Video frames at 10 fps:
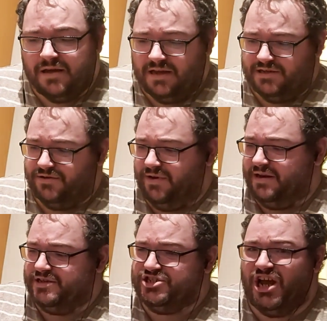Is there
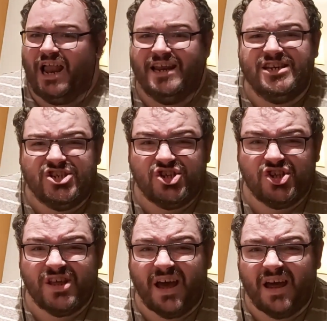any challenge to
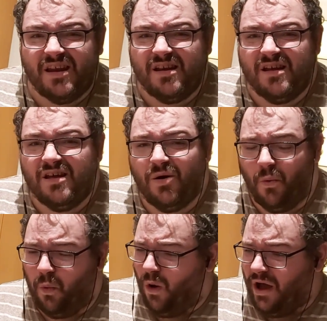that?
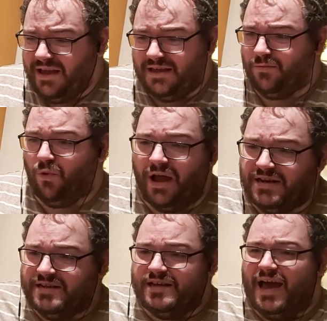Why? Where
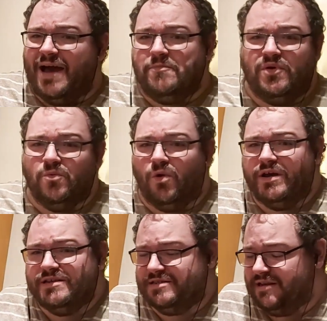did it happen? Why
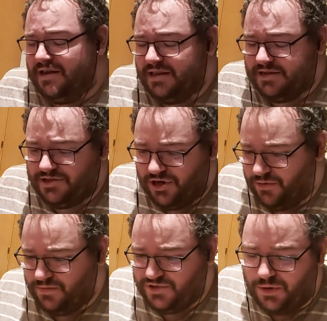is it like this?
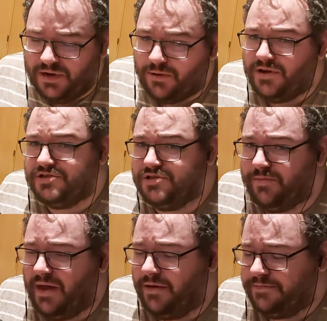So many questions
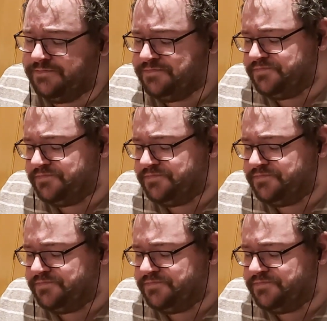about it.